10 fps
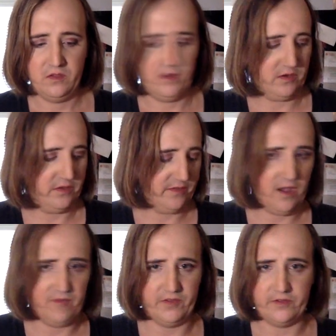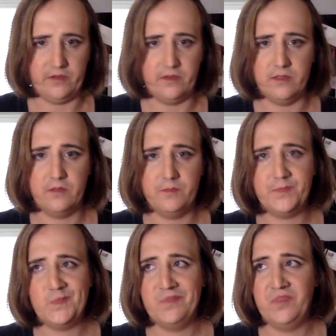Because obviously
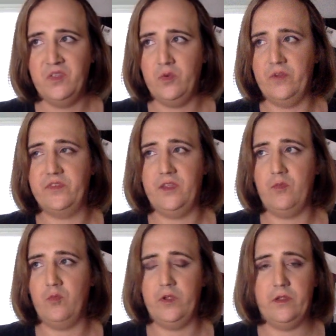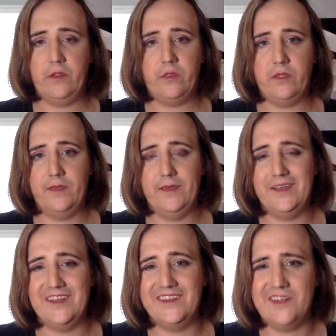we've seen with
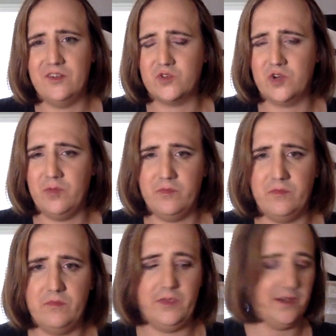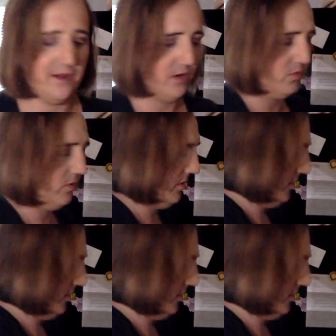Donald Trump getting out,